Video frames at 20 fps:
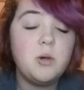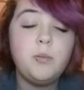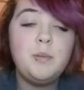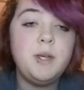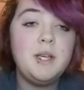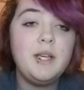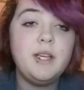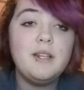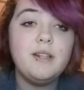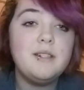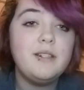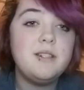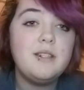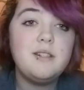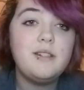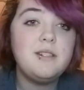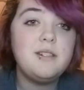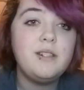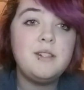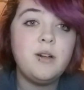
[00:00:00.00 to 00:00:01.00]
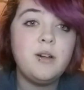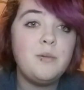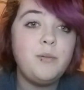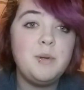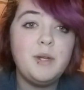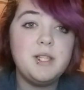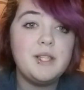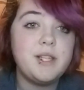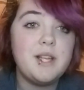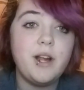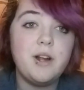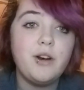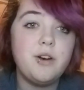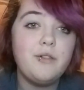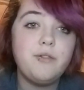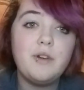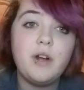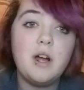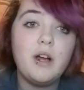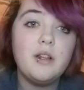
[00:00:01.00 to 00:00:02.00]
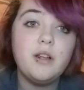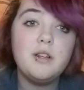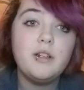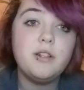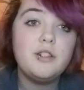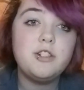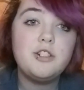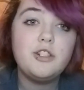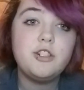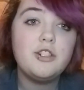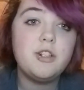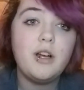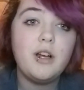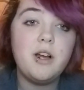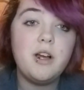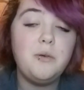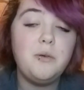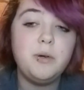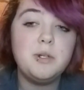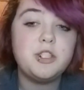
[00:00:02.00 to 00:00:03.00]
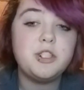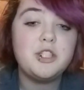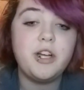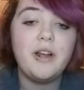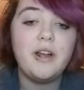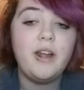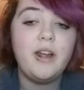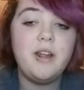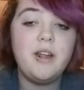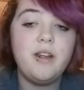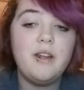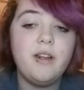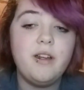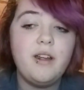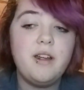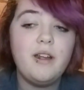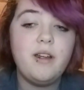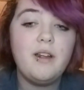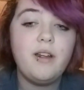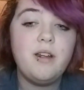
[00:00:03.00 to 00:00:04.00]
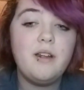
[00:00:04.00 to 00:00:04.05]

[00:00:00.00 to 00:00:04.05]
don't be scared of college. I wish I